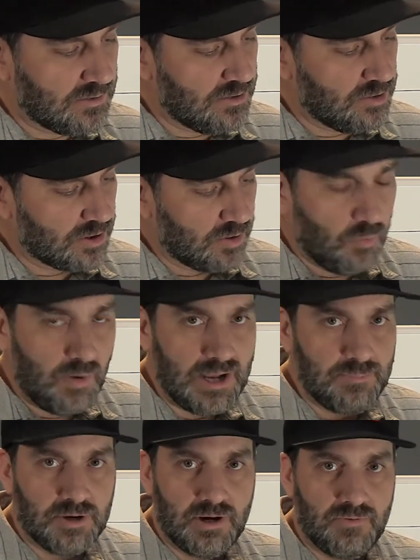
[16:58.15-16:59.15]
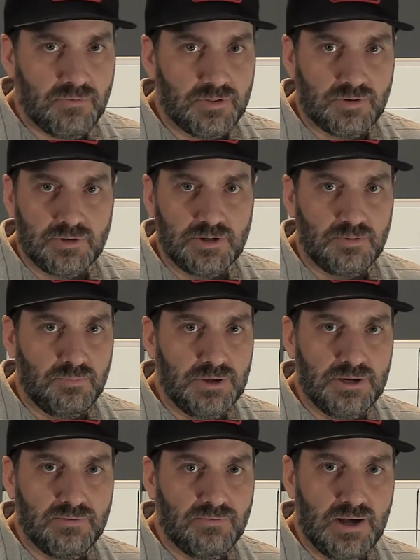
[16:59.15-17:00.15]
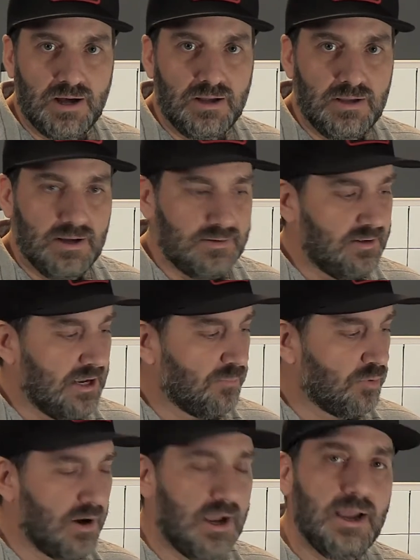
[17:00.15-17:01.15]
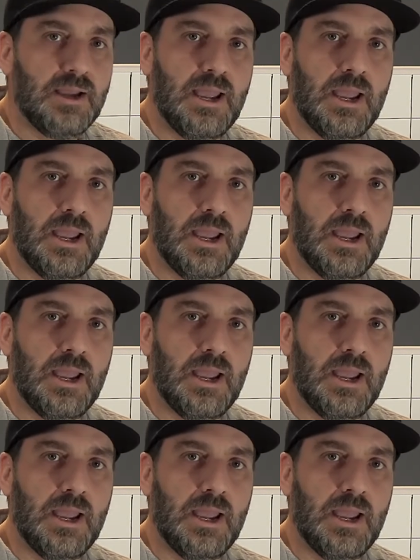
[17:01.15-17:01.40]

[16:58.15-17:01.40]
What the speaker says: then you're gonna wipe it off with a little bit of a damp rag,